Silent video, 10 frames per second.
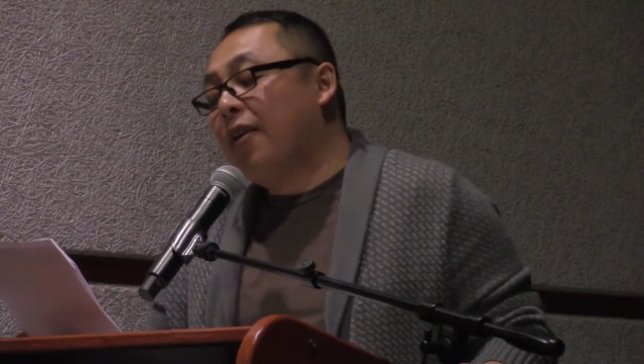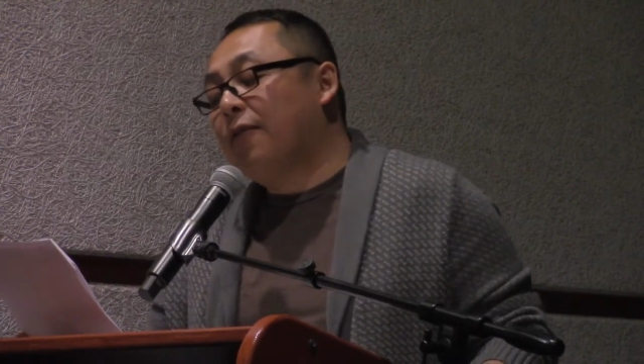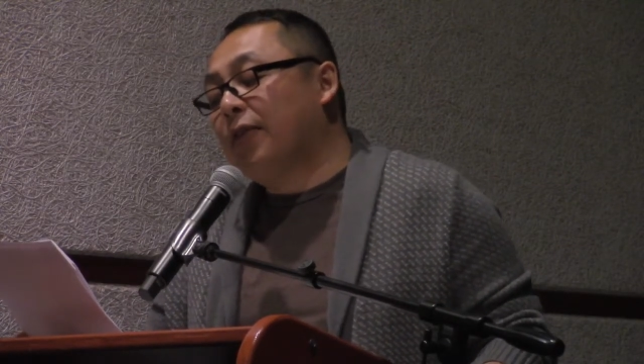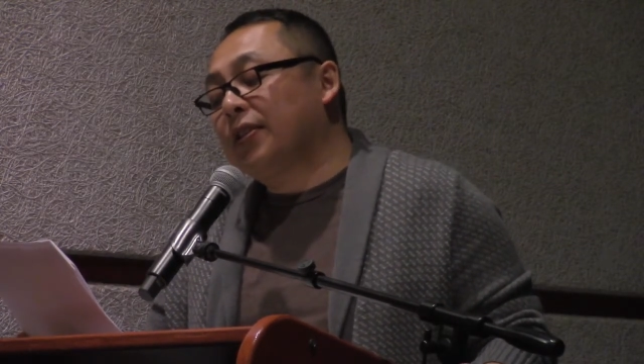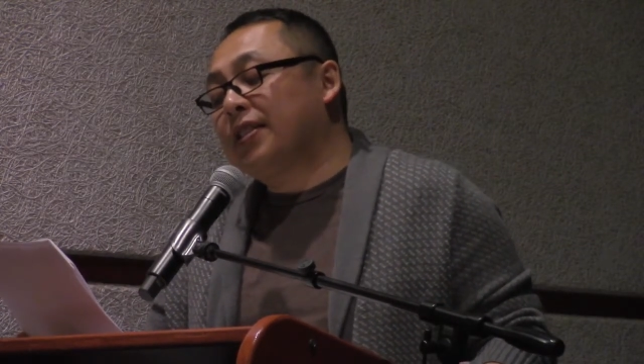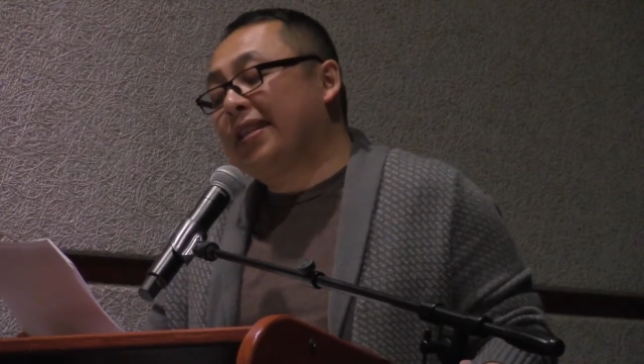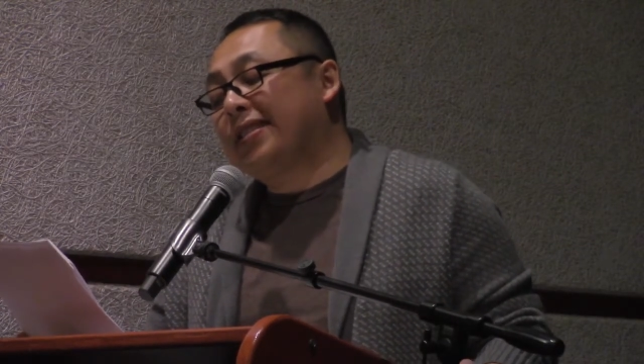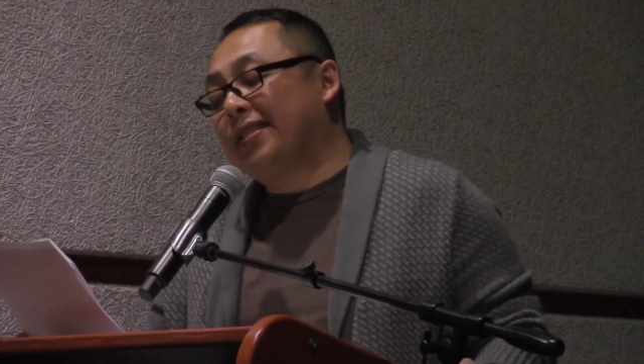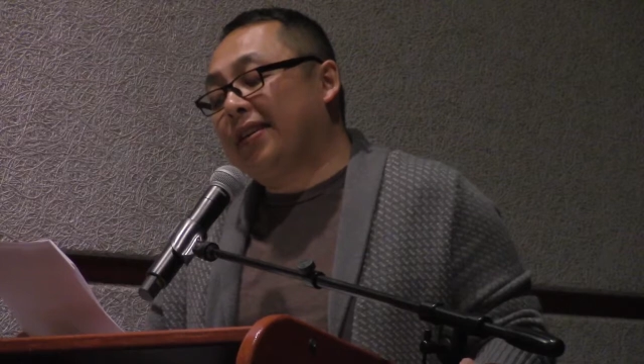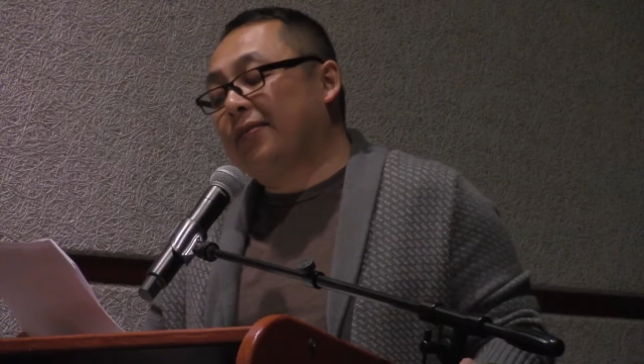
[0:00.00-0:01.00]
first
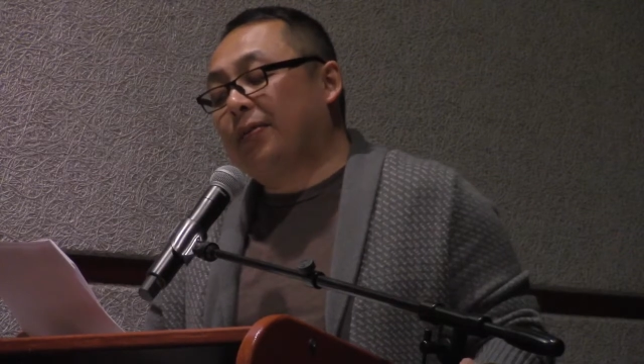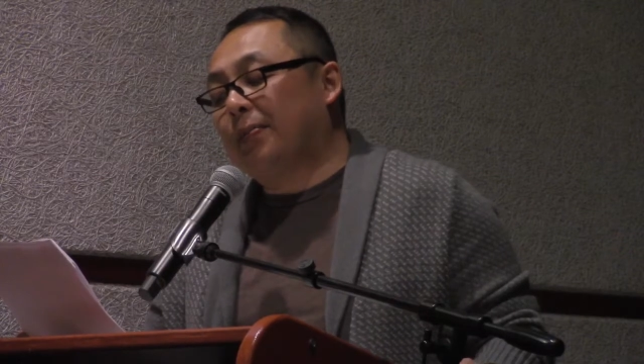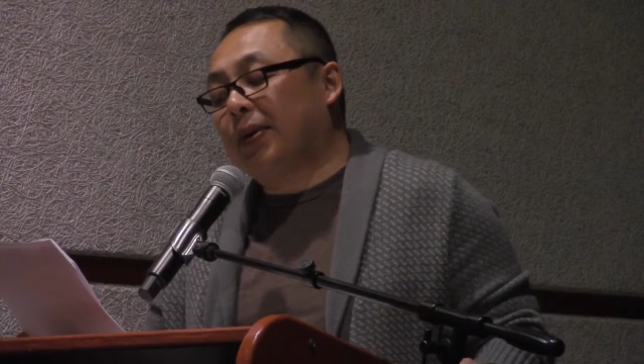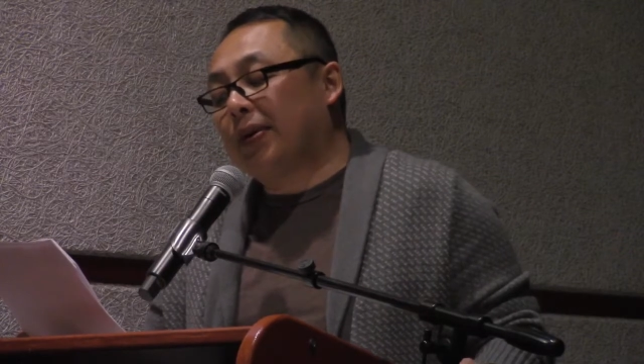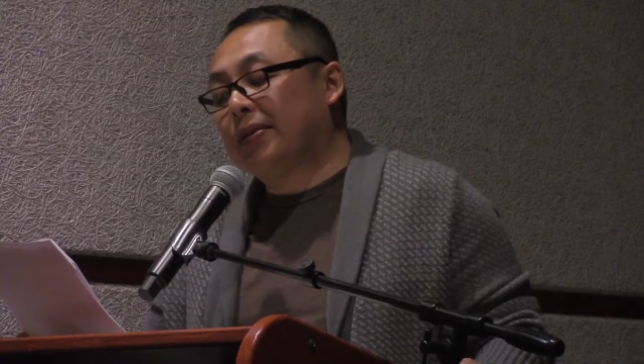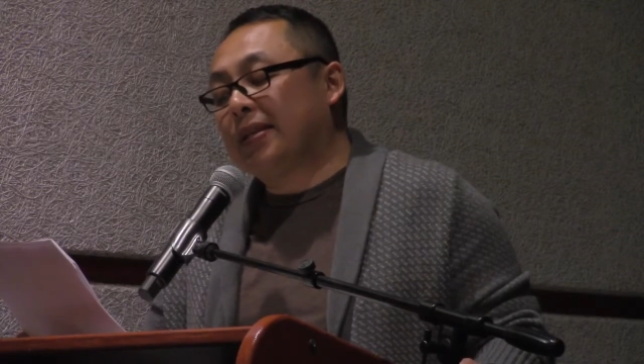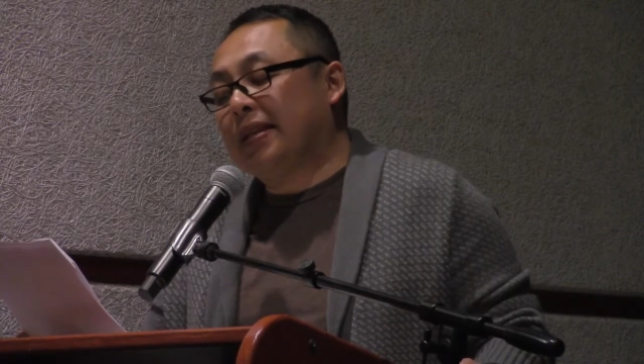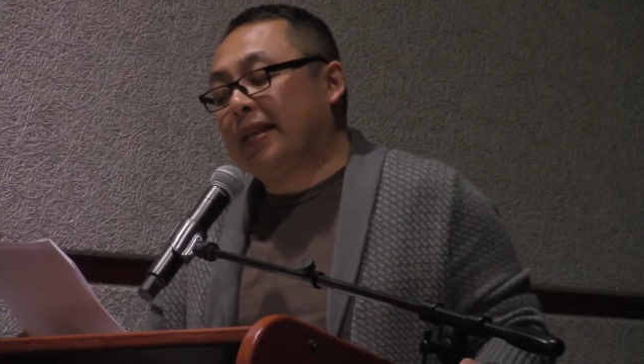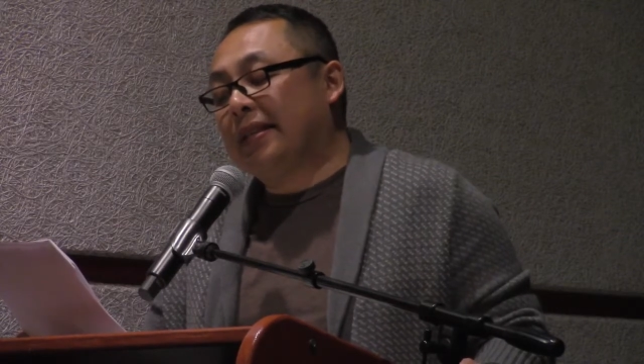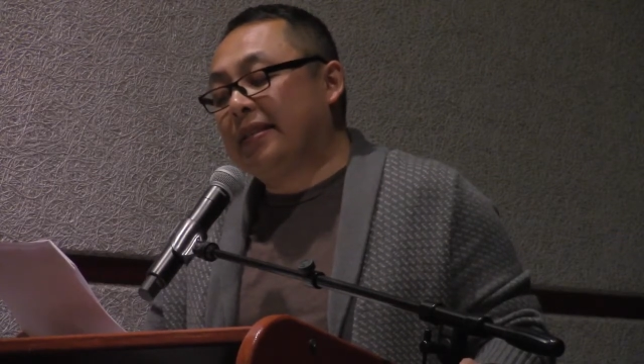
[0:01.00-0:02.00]
sung for birds and
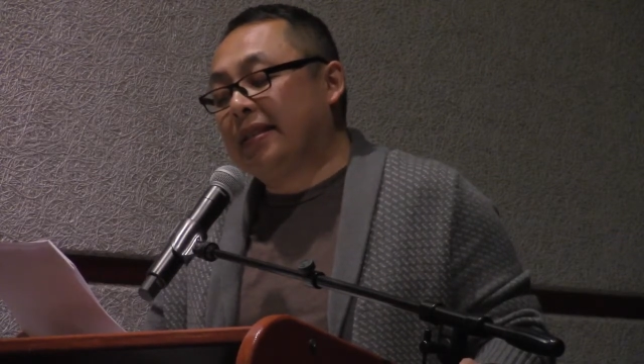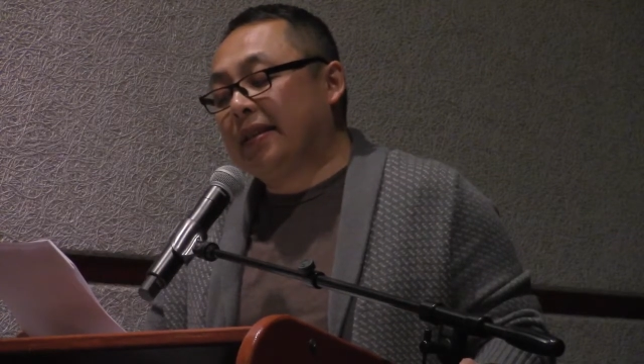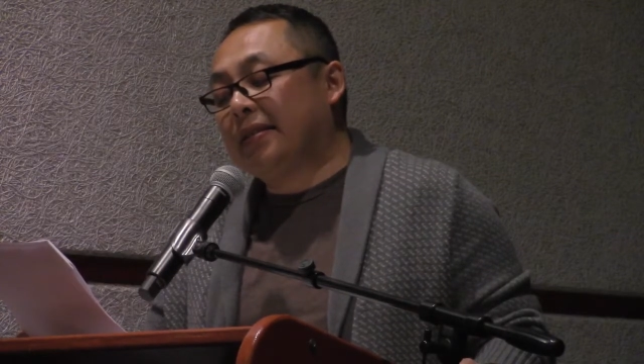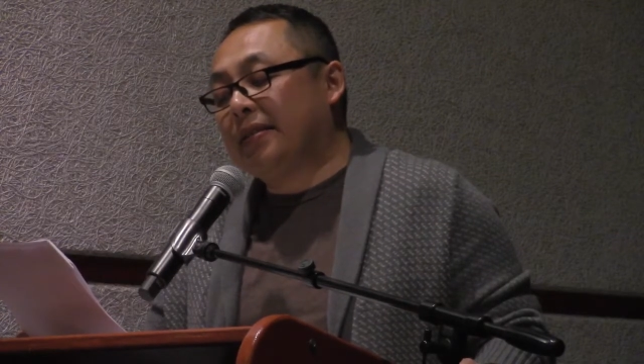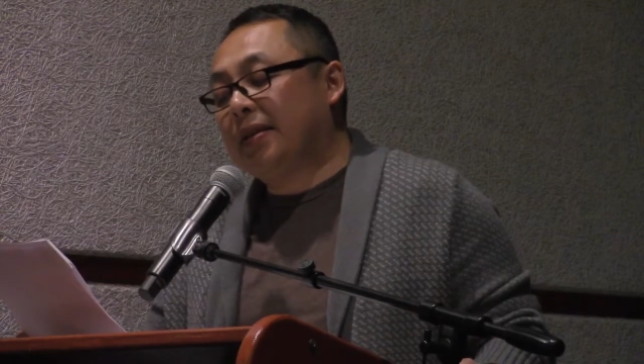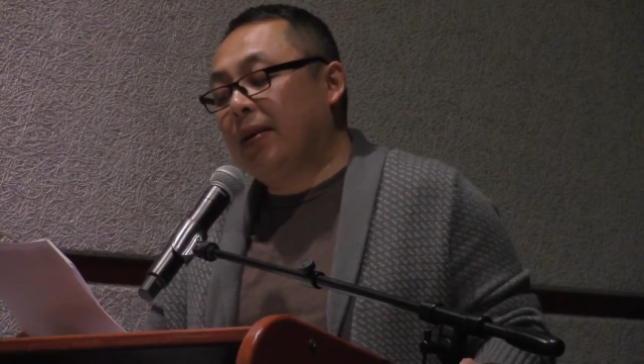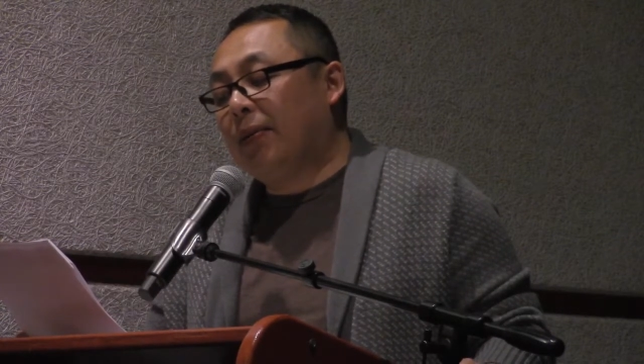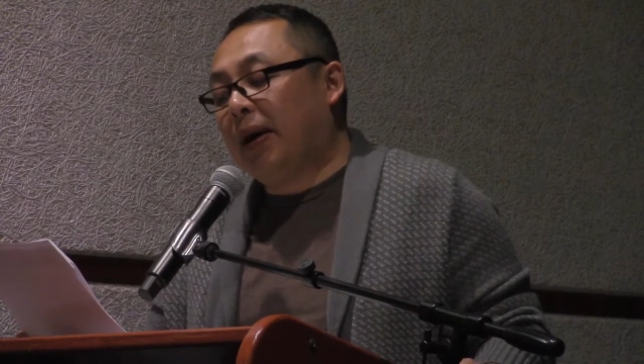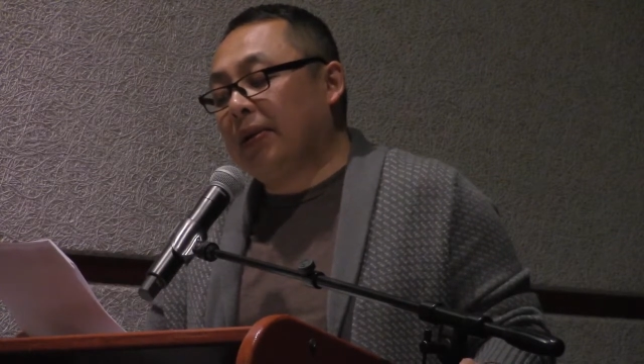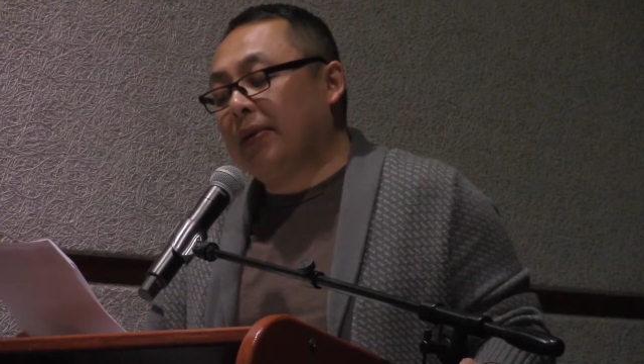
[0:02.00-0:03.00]
insects
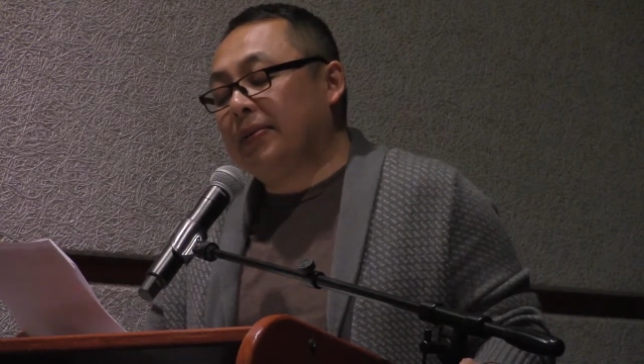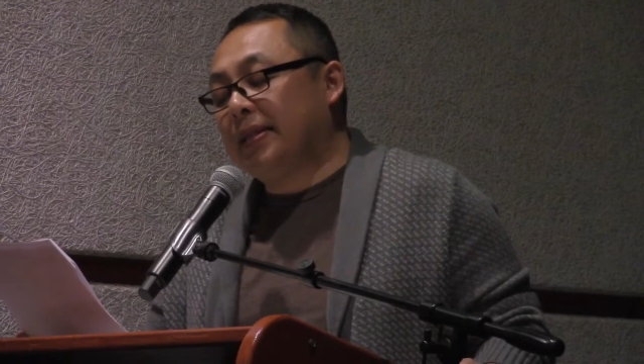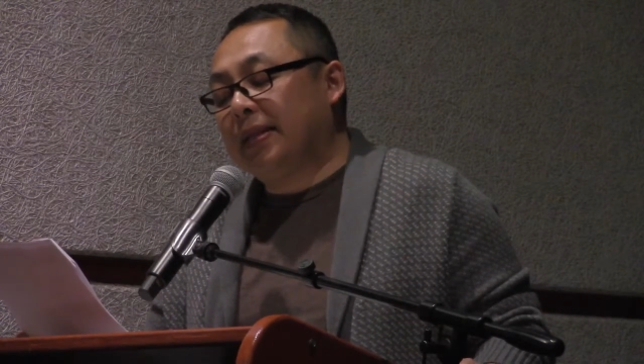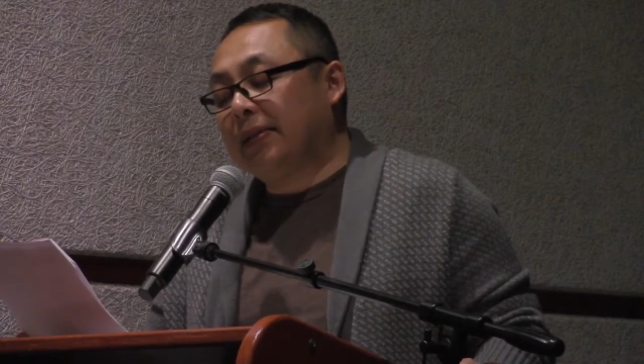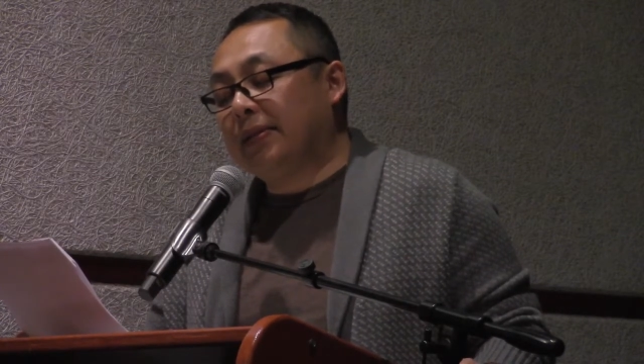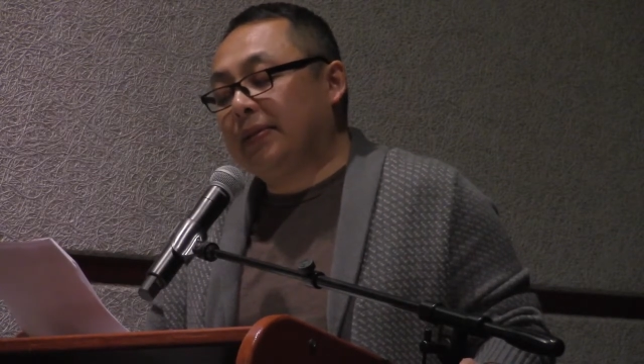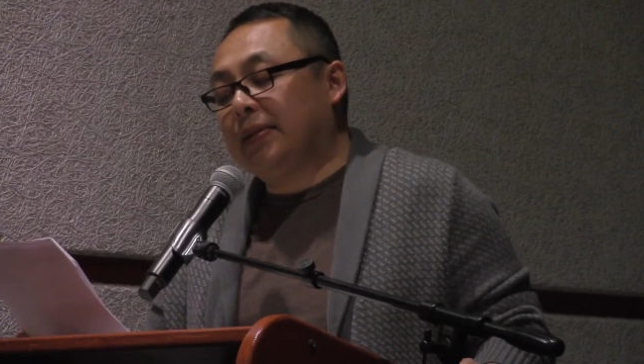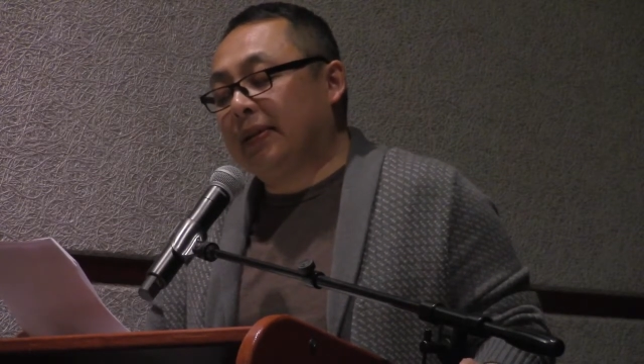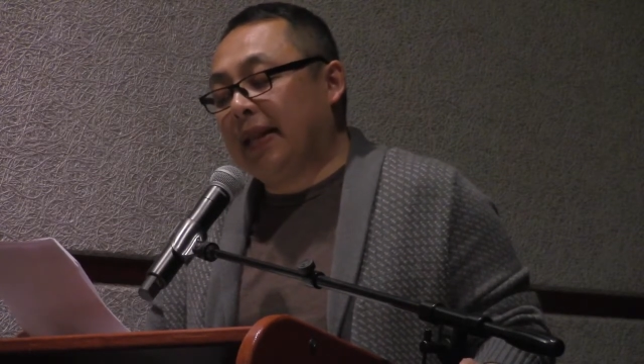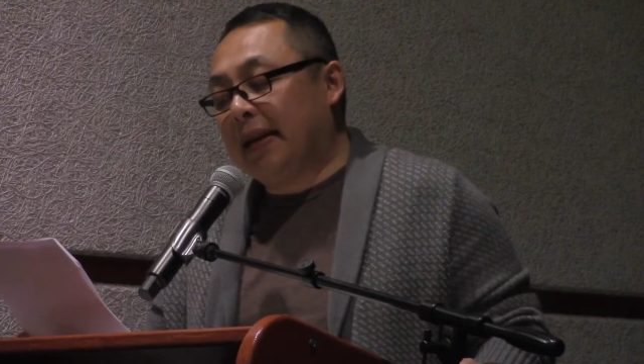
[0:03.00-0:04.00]
while you tilled
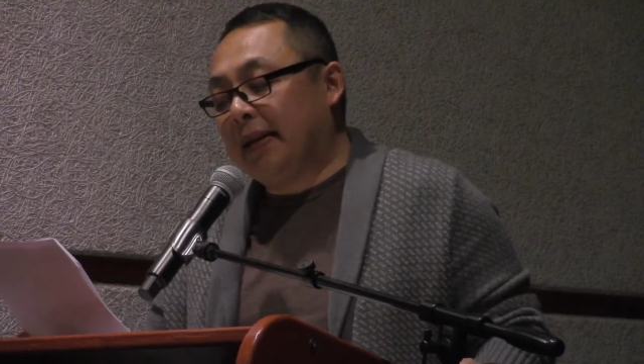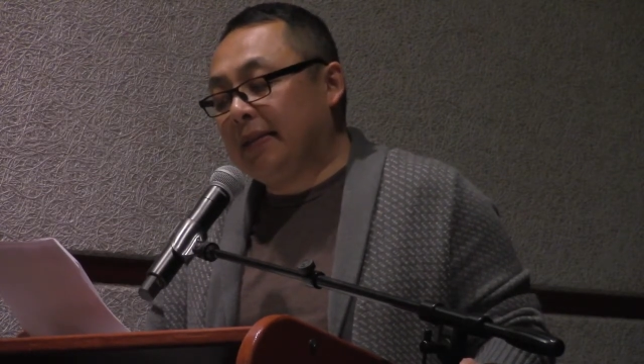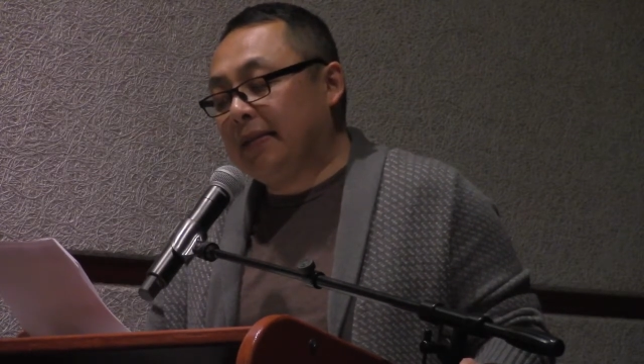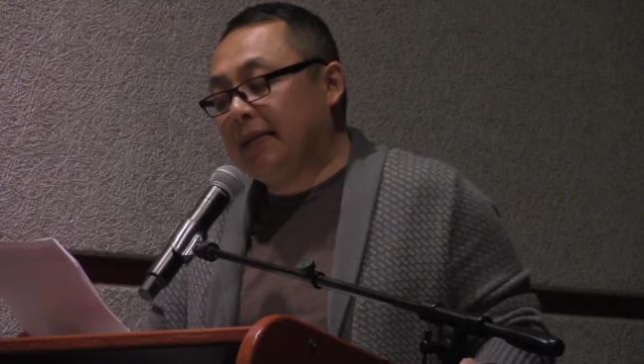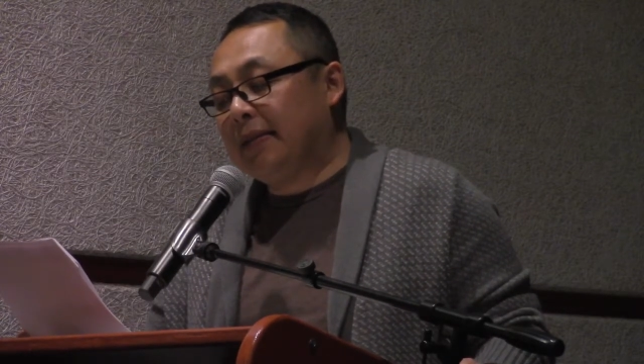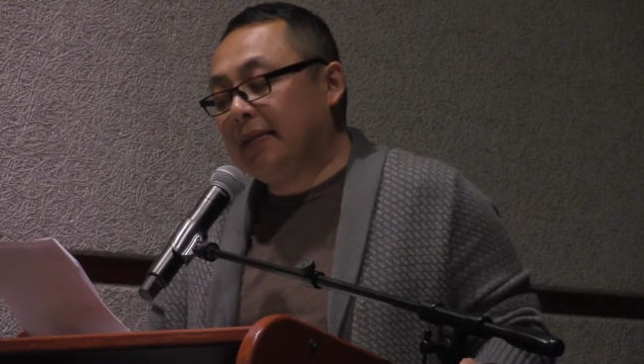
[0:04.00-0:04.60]
your land,